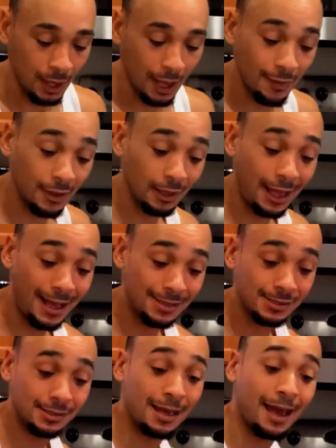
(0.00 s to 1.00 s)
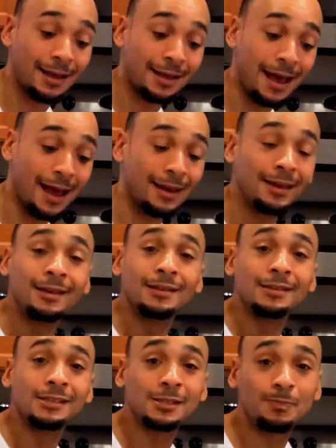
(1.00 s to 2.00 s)
And then lastly, I got
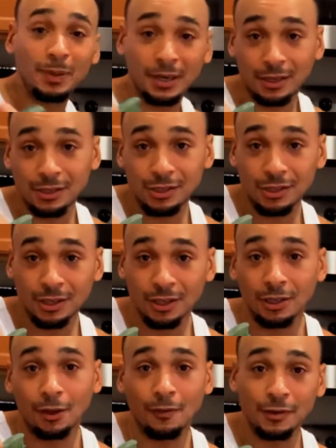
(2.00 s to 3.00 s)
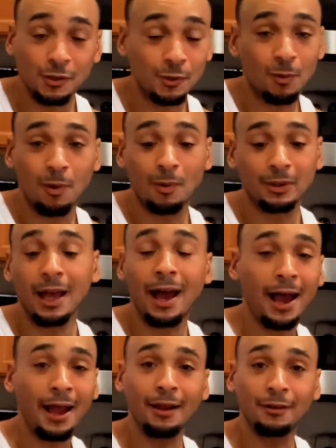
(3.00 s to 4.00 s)
spinach. This is the one with the
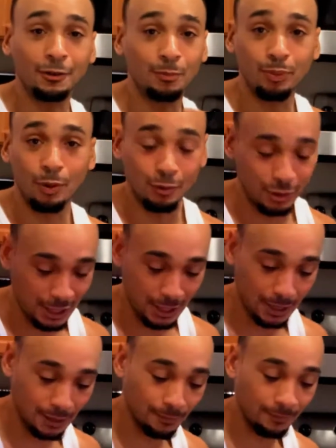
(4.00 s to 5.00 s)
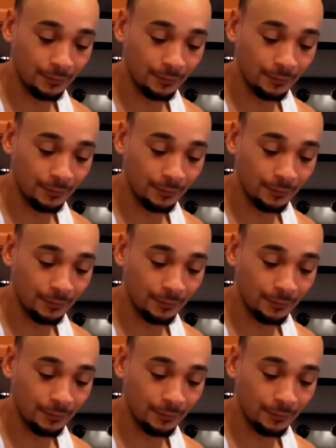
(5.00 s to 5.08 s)
iron, the protein.